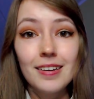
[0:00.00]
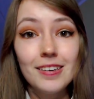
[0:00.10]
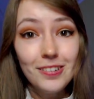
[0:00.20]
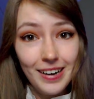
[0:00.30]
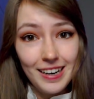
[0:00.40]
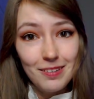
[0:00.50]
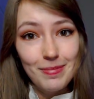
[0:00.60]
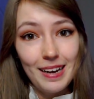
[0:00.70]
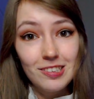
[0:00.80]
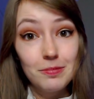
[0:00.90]
You can
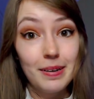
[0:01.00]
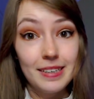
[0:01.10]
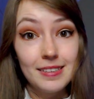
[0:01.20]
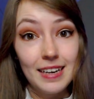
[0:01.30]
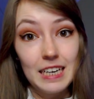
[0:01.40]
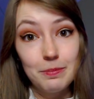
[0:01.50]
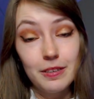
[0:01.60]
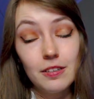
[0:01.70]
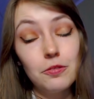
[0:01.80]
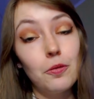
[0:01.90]
imagine my
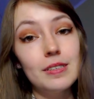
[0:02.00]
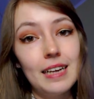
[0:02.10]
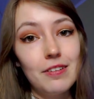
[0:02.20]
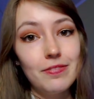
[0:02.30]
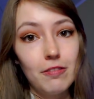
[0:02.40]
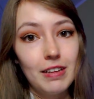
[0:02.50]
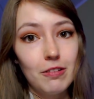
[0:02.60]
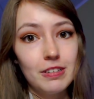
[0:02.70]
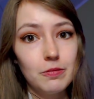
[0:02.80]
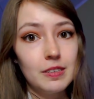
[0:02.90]
excitement once I found
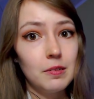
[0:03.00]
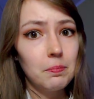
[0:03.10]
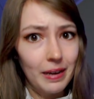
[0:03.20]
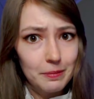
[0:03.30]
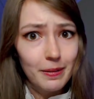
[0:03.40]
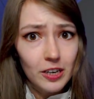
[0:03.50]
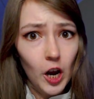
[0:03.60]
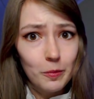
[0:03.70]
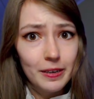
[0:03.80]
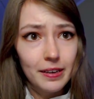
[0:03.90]
out there was a Batman
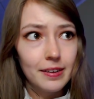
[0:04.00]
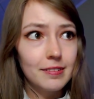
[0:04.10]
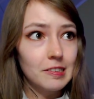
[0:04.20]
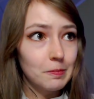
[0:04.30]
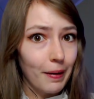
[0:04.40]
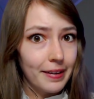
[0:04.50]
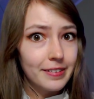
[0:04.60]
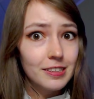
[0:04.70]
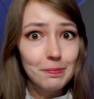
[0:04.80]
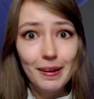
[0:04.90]
comic
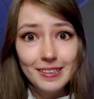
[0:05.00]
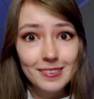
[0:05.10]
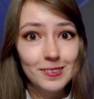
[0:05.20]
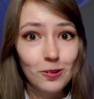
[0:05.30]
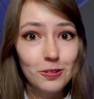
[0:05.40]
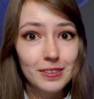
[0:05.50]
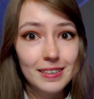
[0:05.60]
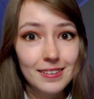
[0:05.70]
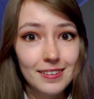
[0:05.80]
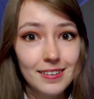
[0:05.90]
inspired by this
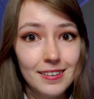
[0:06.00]
story.